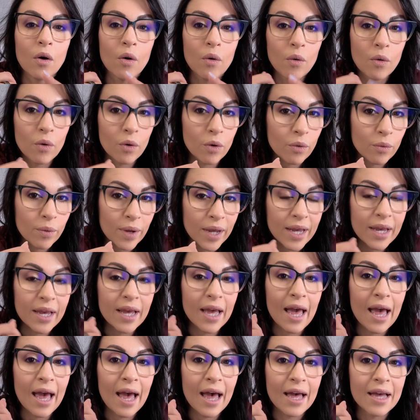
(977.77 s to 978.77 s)
Oura Ring
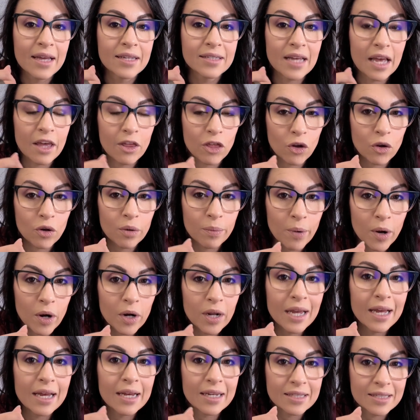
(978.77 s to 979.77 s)
has a
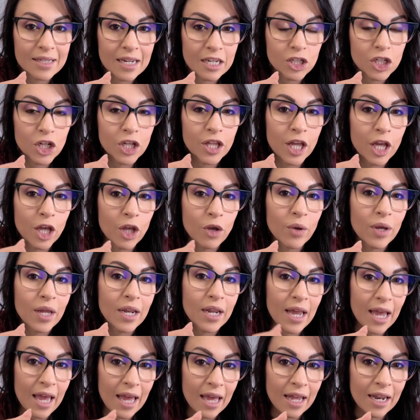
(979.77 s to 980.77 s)
third-party extension that you can
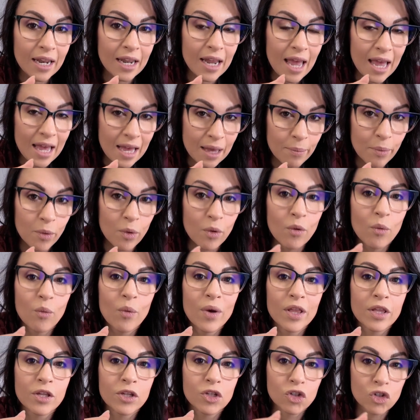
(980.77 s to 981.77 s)
enable
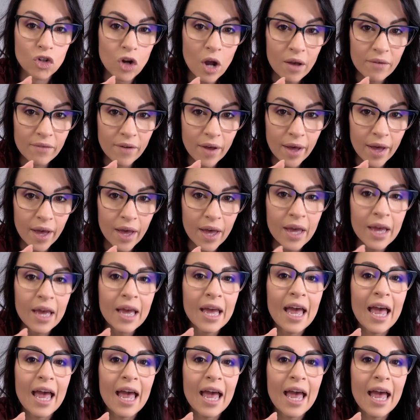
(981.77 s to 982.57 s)
with Strava,